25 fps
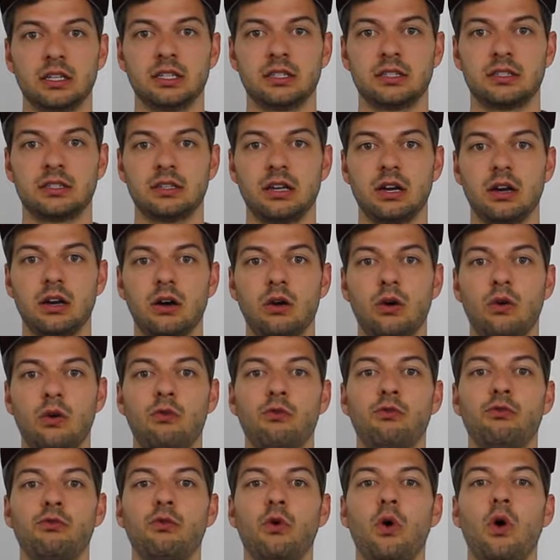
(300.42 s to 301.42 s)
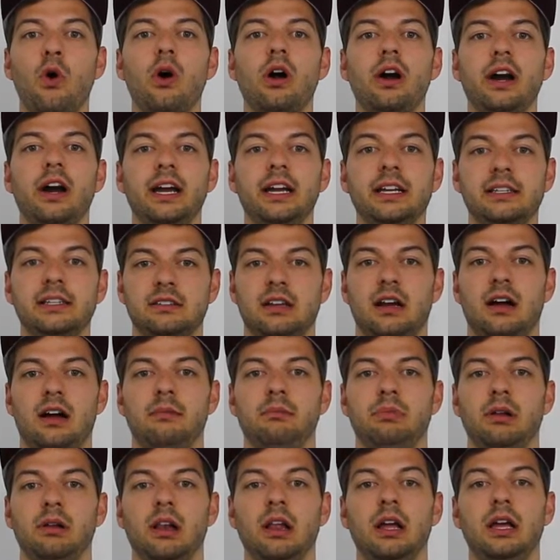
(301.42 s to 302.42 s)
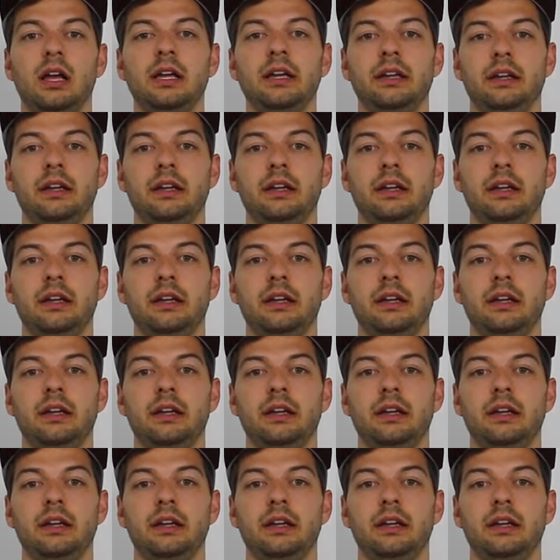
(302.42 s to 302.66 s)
So, for example,